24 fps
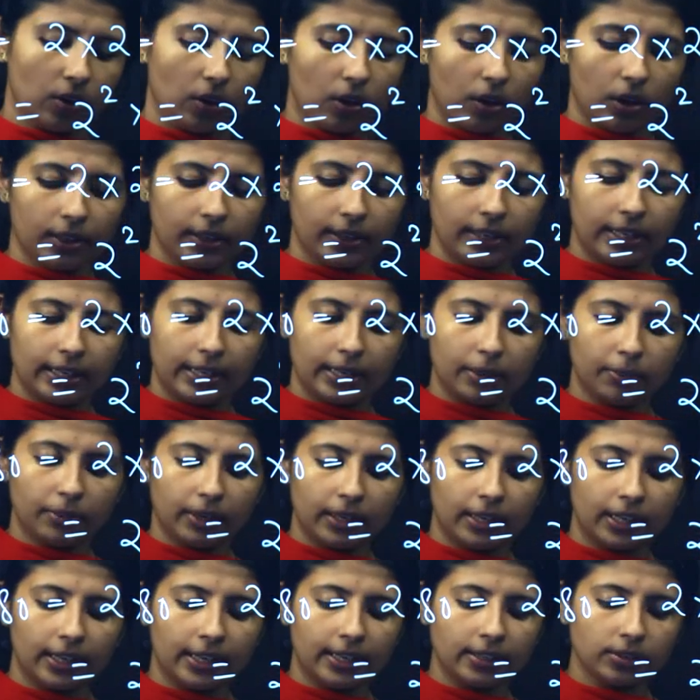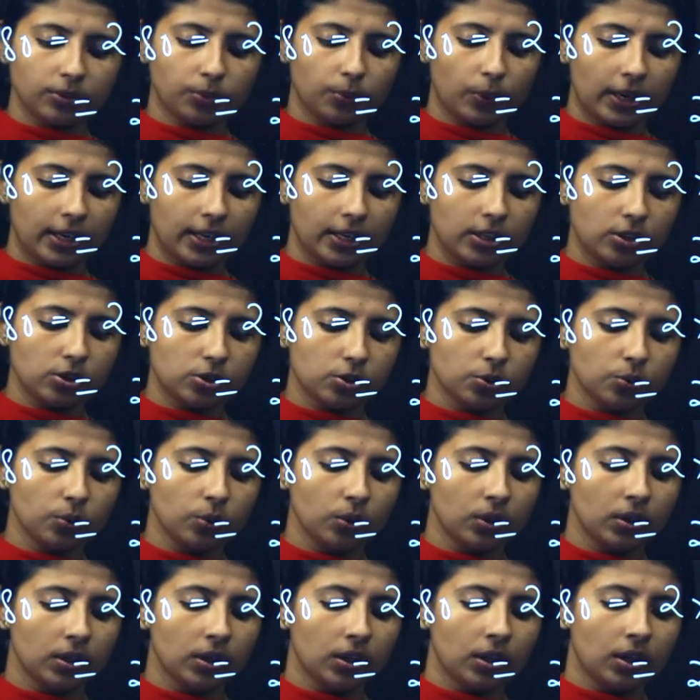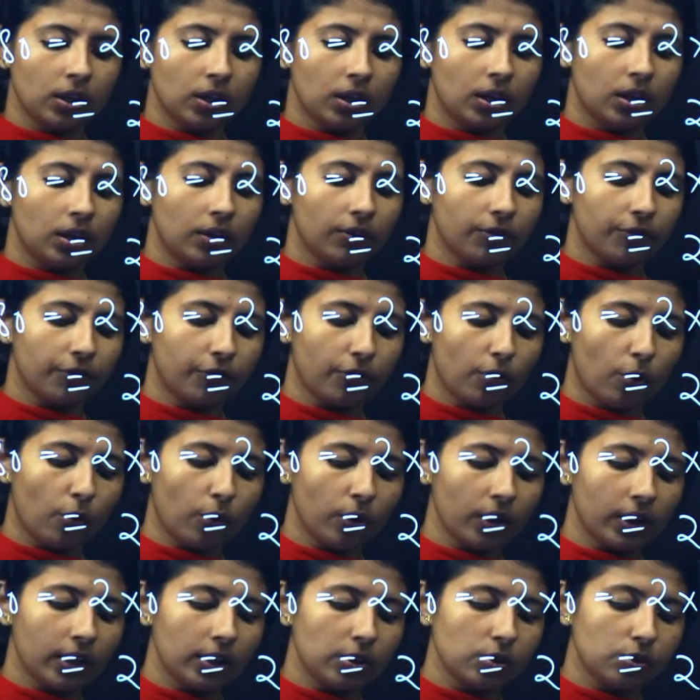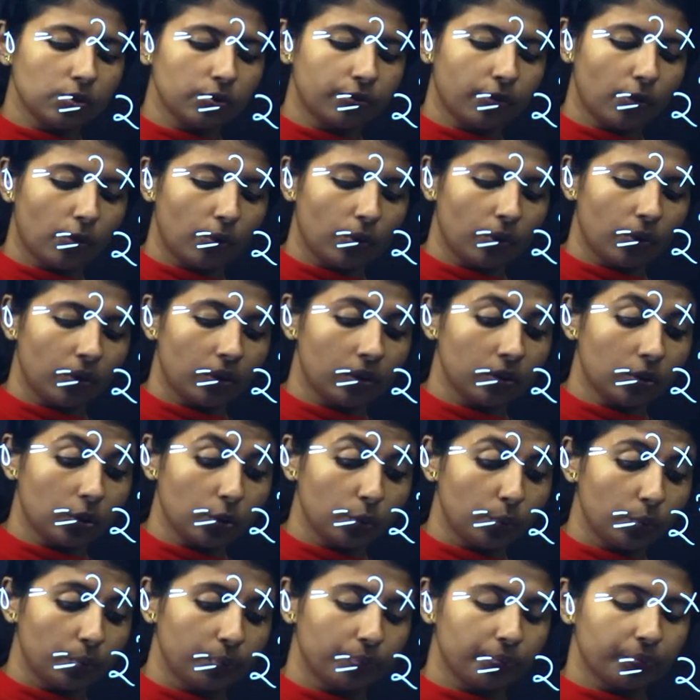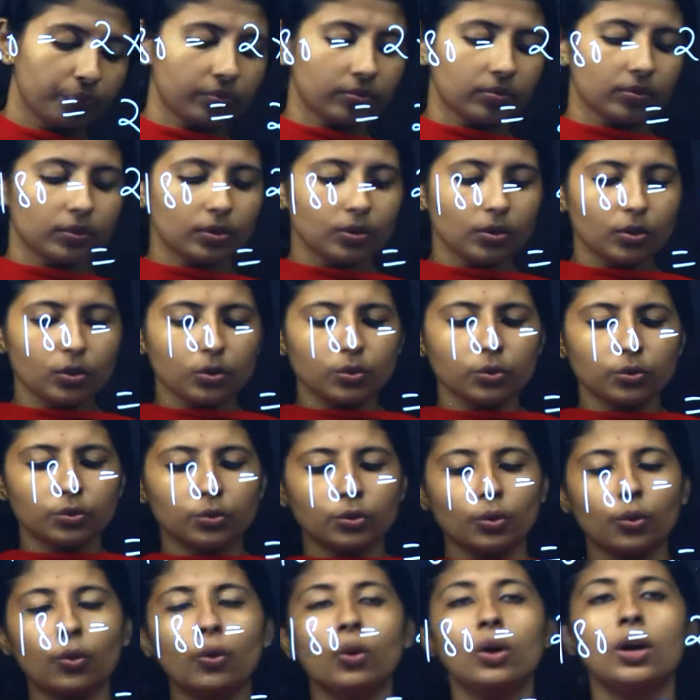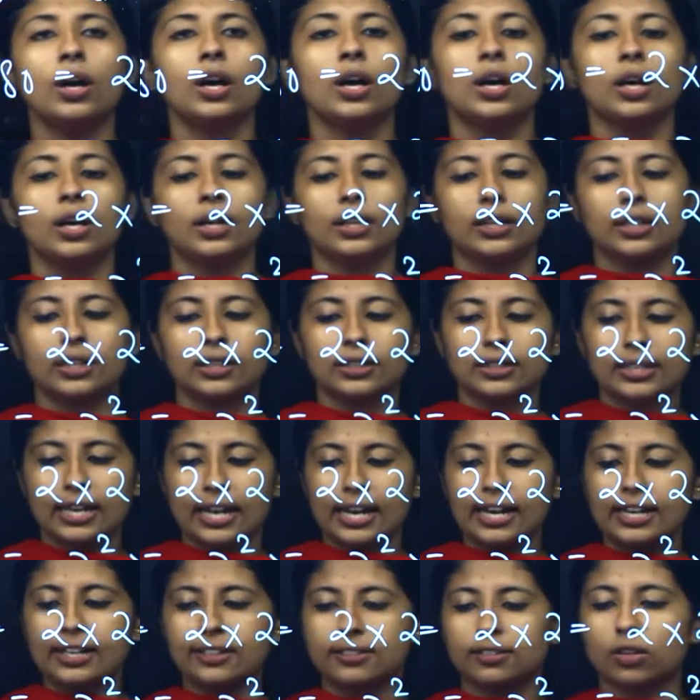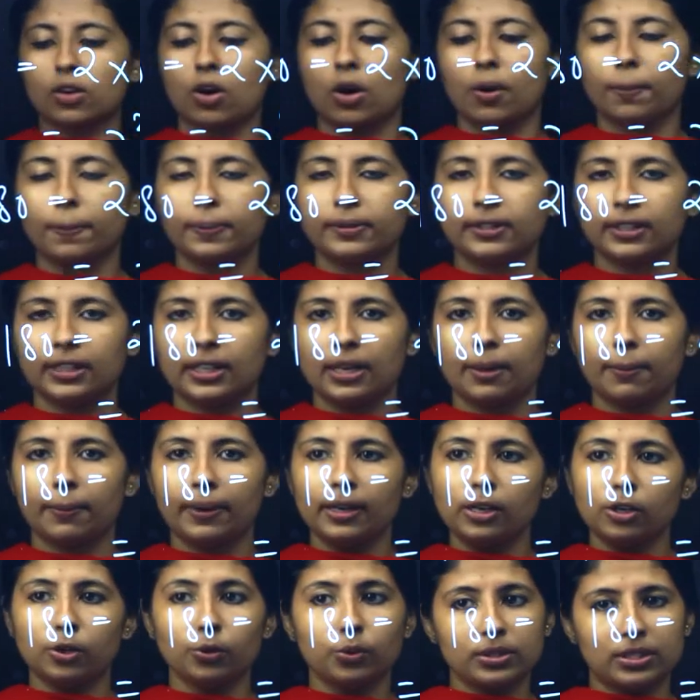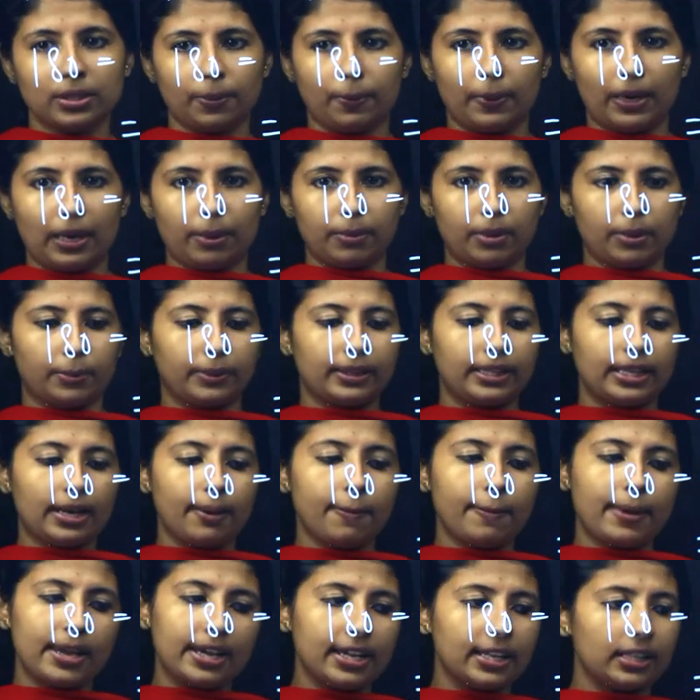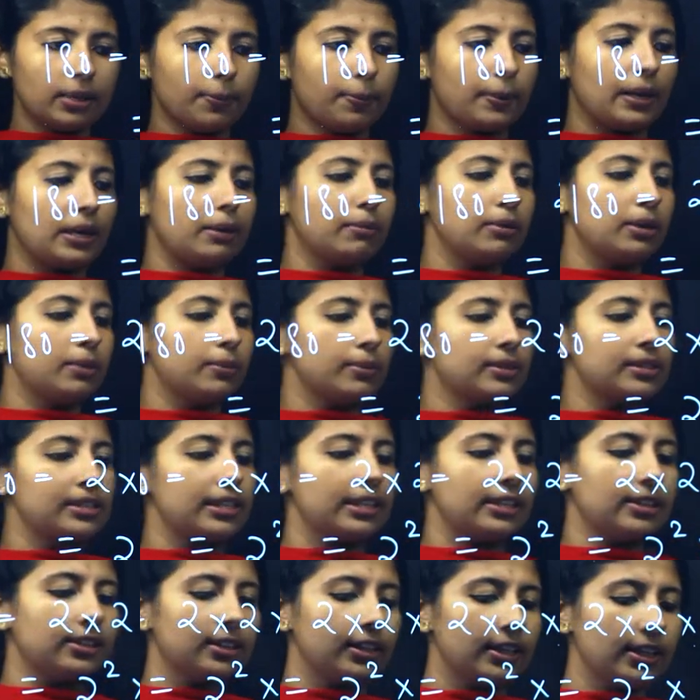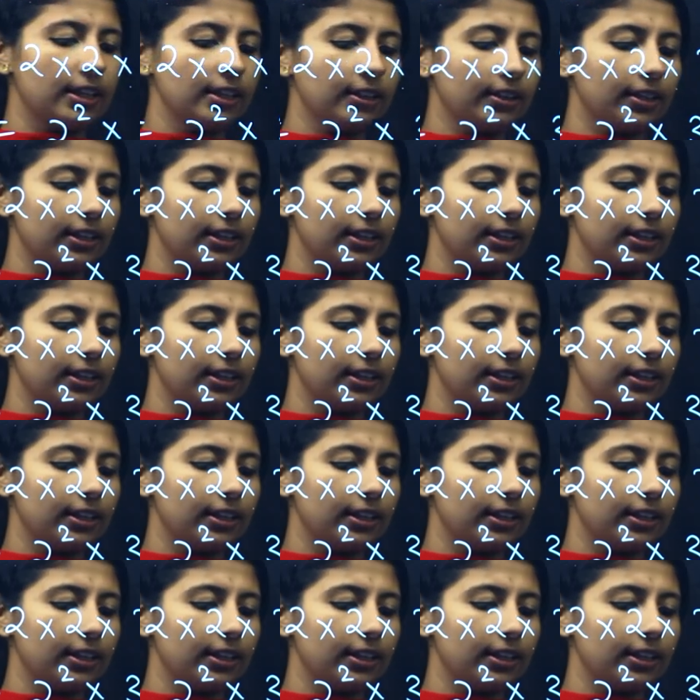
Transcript: Or it can be written as 1 into 4 into 4, 2. So 8 is a composite number and 2 is a prime number. There are many other prime numbers like 3.